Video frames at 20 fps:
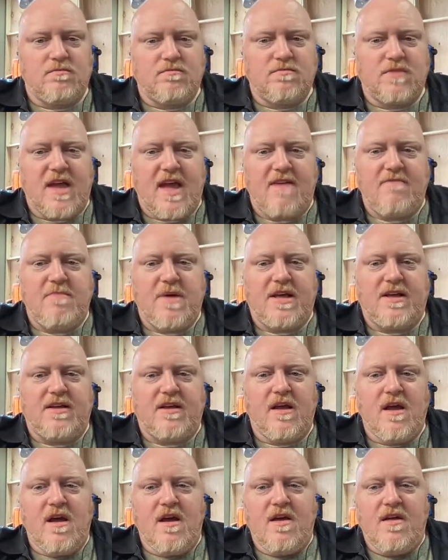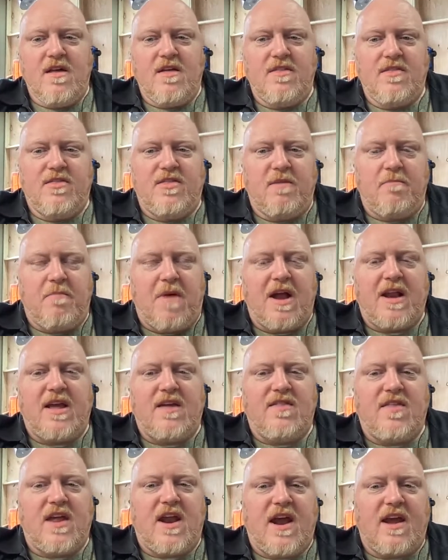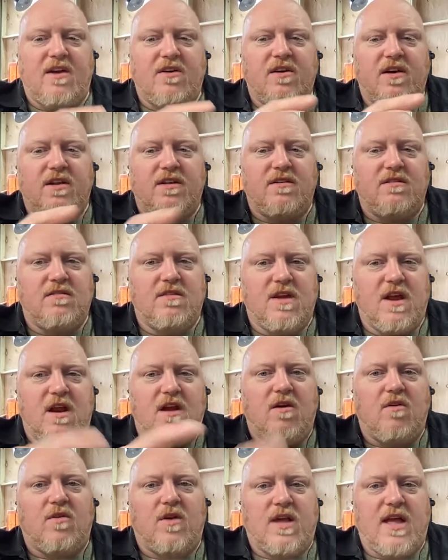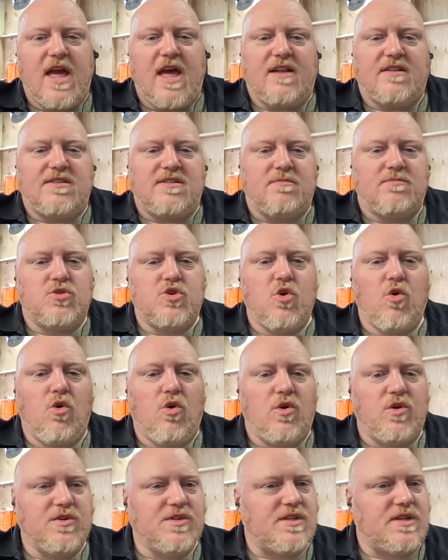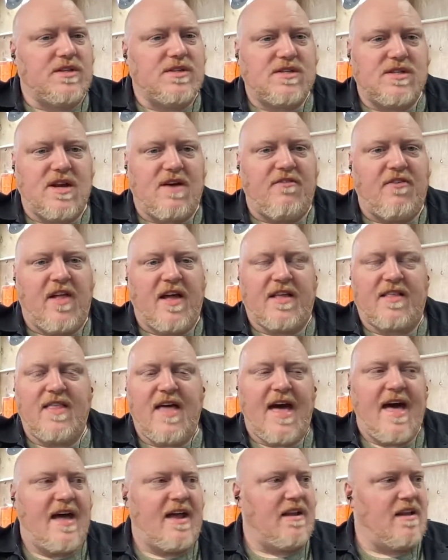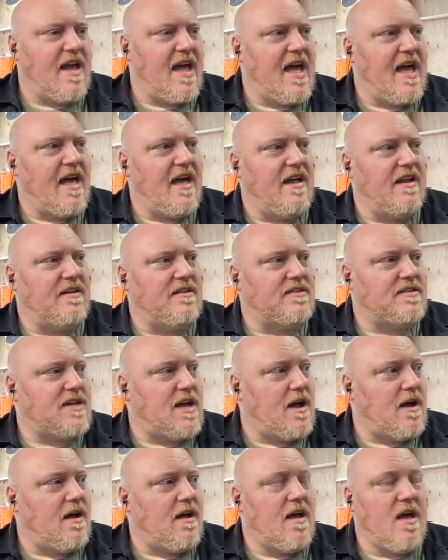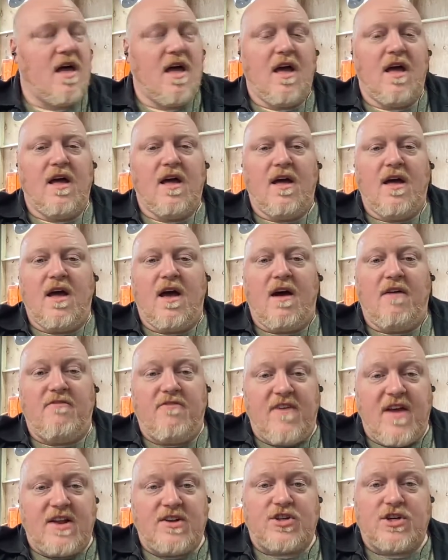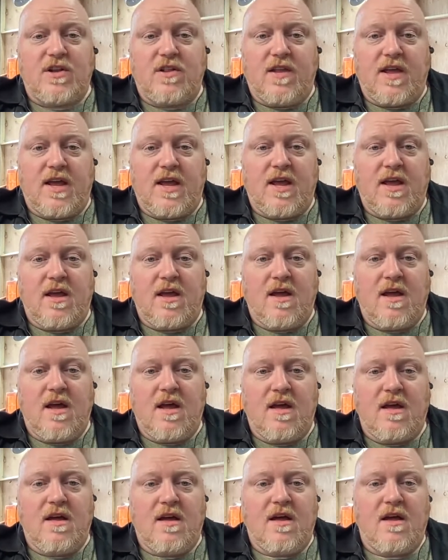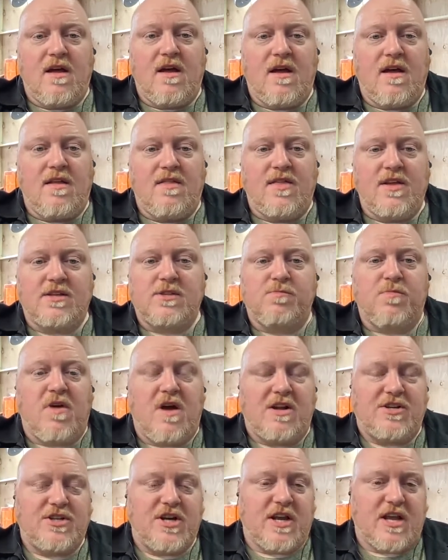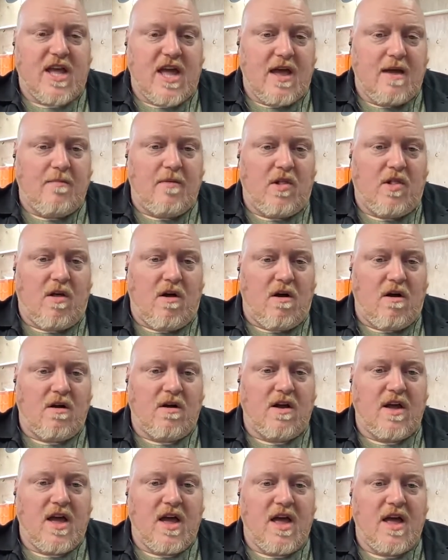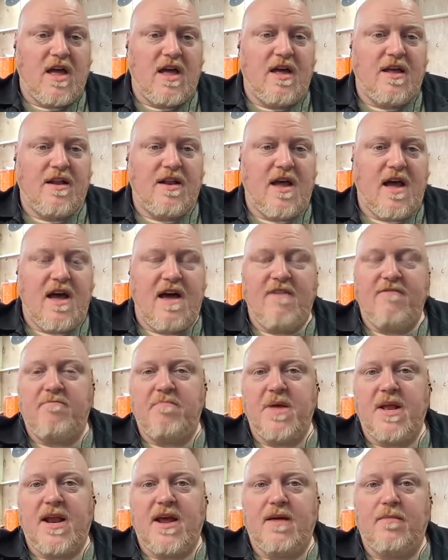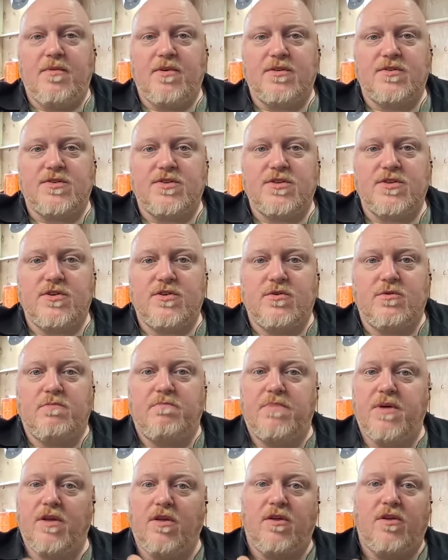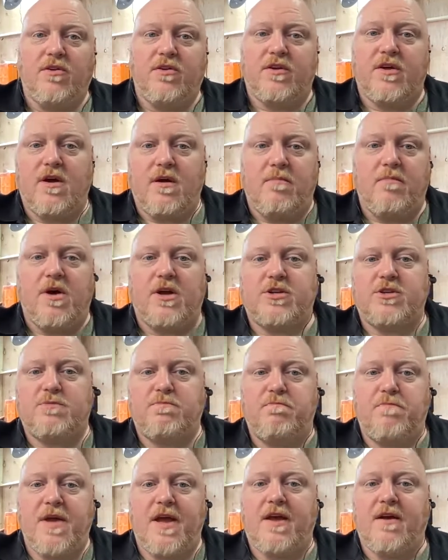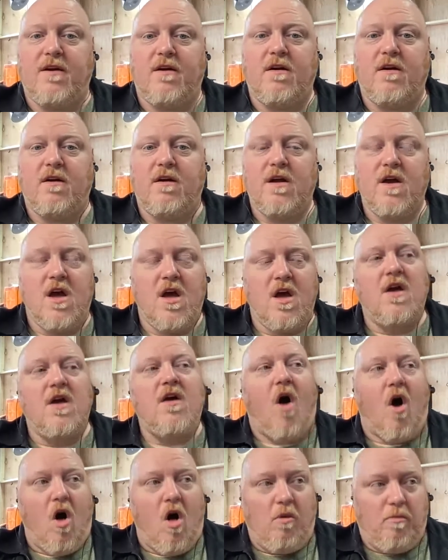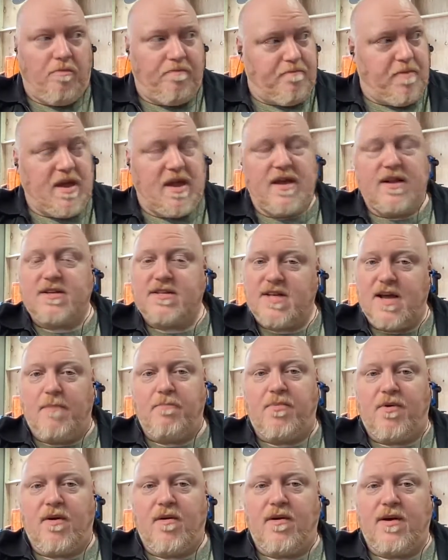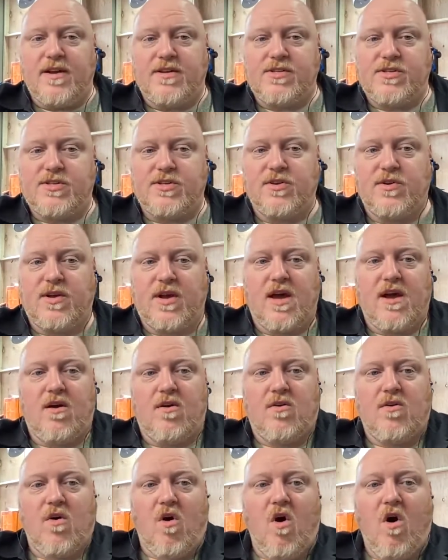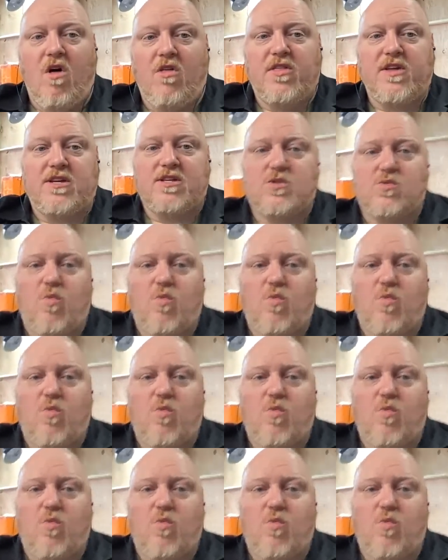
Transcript: gave me the money that I could, get some tools and stuff like that. And eventually, this project came along, and I've been able to build a much bigger, albeit temporary, studio. All these